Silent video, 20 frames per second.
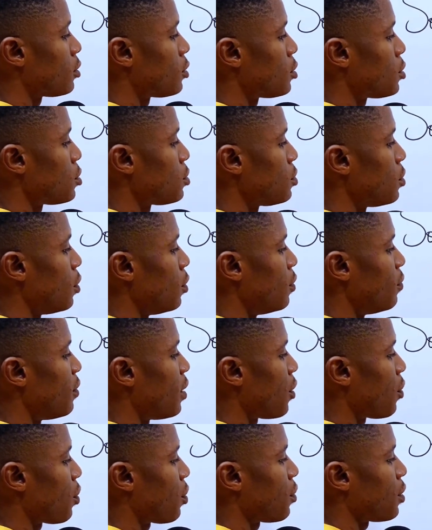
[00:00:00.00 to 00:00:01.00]
2 over
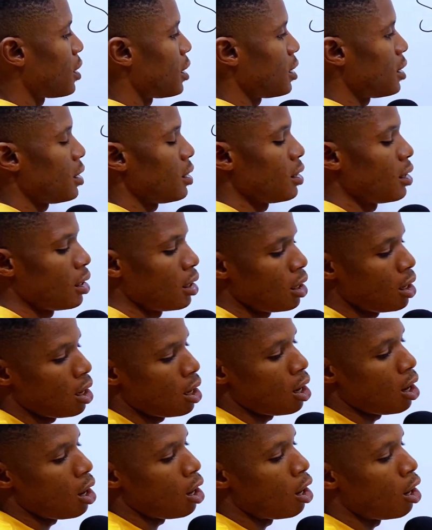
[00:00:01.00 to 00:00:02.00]
3
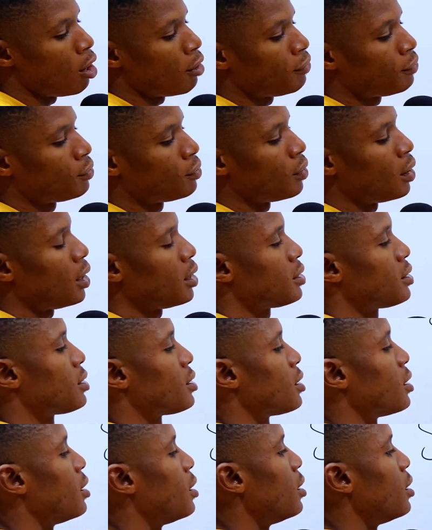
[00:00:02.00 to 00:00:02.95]
of what?